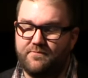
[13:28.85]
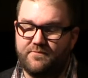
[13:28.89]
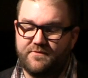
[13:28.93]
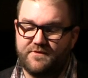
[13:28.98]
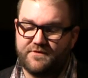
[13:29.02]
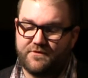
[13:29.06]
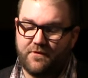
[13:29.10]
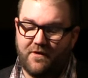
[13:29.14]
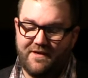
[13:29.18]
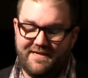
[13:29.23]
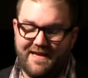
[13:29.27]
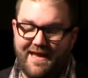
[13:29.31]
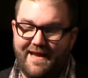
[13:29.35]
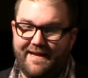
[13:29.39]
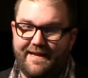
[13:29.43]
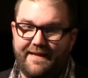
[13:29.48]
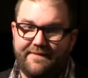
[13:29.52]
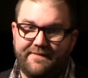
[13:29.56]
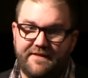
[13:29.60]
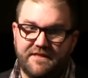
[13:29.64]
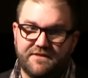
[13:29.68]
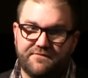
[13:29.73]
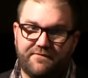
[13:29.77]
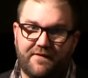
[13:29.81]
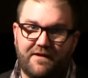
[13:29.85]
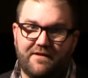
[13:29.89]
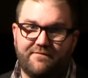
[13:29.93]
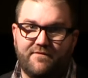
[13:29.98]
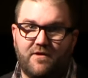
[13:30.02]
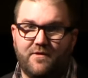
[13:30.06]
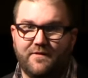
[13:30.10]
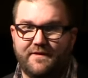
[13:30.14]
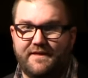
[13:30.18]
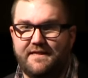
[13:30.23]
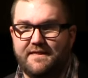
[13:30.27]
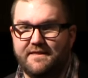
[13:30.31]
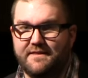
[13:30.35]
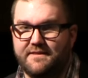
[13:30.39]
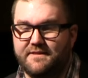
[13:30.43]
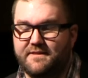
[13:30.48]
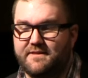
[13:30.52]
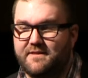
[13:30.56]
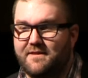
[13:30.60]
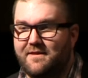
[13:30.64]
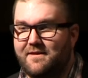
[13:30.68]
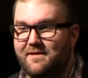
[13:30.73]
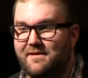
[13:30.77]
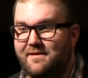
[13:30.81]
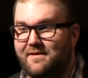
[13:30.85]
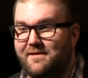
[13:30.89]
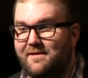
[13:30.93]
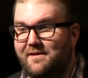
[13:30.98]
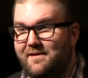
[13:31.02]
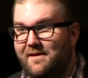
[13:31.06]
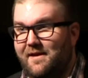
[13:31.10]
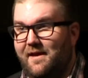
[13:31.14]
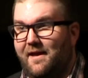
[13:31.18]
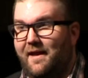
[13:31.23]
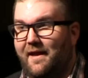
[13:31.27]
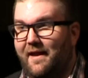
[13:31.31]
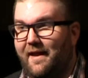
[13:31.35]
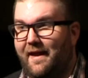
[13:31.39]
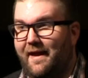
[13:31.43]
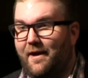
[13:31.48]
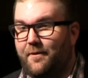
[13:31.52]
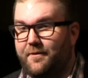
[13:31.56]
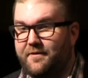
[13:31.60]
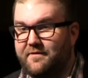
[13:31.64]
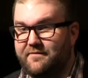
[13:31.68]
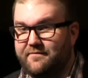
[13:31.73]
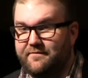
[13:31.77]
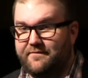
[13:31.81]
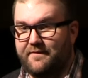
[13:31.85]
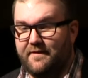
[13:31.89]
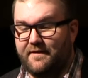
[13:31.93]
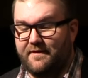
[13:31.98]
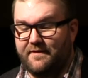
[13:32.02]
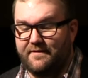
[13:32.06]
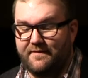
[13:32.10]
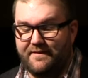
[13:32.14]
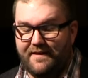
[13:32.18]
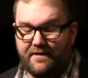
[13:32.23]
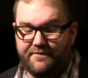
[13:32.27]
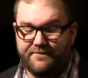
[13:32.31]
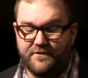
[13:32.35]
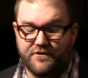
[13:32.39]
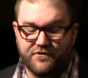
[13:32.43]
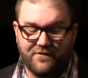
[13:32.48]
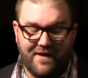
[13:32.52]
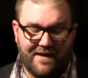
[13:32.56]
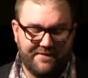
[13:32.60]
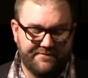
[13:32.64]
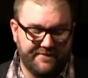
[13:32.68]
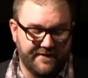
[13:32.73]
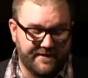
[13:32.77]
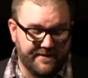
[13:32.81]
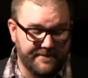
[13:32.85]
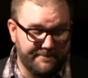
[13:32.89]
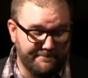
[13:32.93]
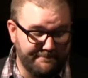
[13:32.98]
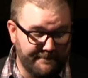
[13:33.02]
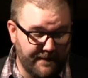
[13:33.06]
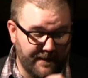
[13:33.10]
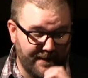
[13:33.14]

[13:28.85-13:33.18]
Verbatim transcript: start yanking these FileVault keys out of, uh, out of the traffic.